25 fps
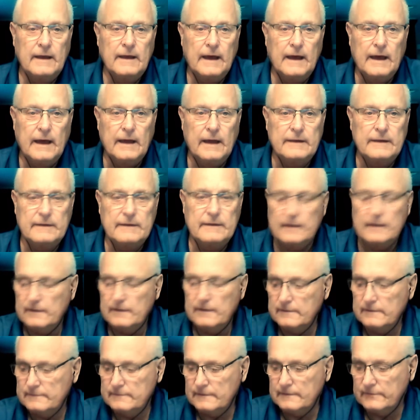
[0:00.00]

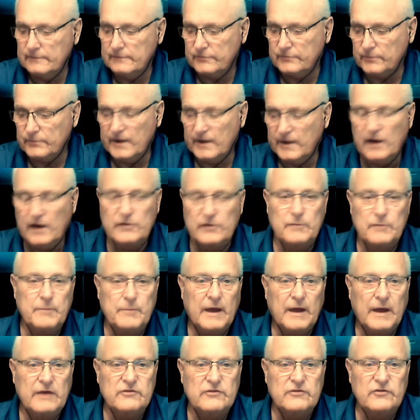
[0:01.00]
and 300
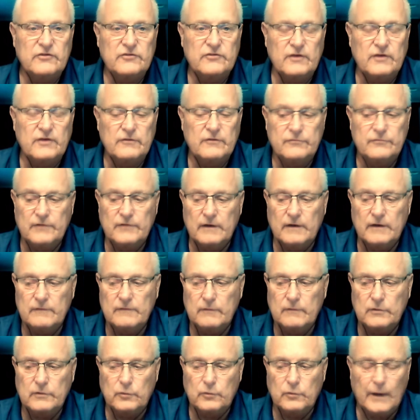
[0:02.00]
pages
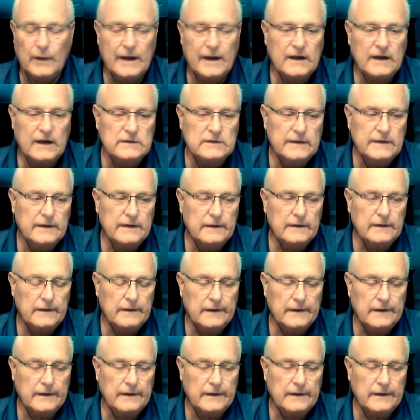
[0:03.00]
of chronicling